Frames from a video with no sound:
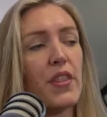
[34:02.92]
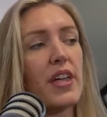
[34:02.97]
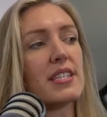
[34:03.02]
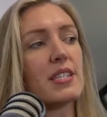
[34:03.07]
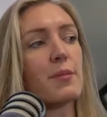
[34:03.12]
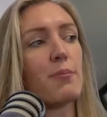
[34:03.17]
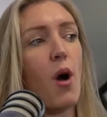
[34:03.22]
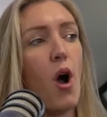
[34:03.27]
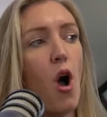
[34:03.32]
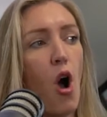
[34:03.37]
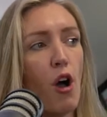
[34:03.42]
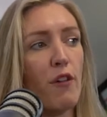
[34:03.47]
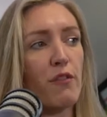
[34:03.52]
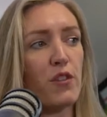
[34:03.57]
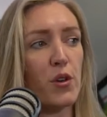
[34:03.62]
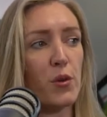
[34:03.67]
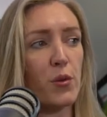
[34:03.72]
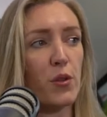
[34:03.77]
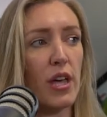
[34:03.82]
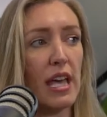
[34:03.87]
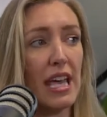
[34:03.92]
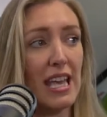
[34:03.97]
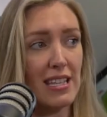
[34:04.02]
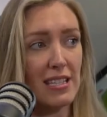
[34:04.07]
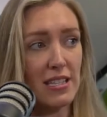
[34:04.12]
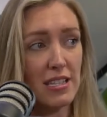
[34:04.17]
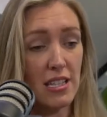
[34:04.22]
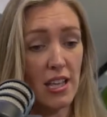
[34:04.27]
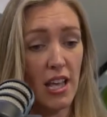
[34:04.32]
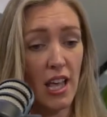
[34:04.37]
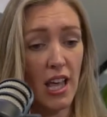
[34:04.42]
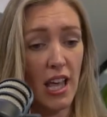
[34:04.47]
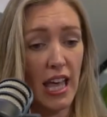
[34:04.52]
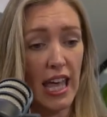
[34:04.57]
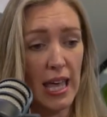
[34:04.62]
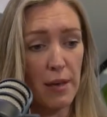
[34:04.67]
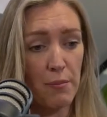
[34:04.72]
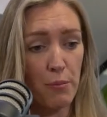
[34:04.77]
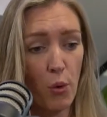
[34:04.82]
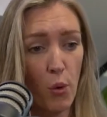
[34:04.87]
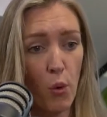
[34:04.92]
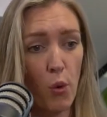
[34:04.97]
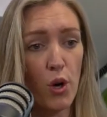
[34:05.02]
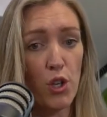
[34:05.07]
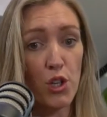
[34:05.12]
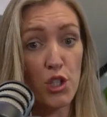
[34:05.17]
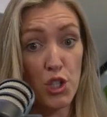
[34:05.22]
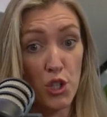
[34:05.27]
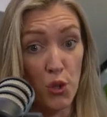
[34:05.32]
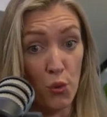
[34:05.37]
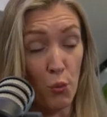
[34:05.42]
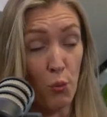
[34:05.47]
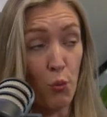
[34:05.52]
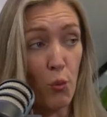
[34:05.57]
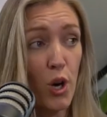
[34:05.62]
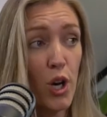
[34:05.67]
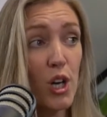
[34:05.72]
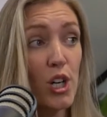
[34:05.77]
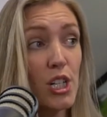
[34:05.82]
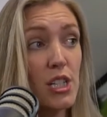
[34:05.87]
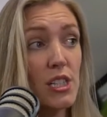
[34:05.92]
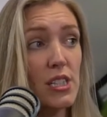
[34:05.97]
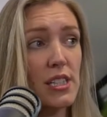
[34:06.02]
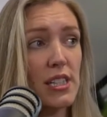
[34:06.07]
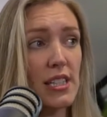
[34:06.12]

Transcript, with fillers: there's a part of you that is important to the world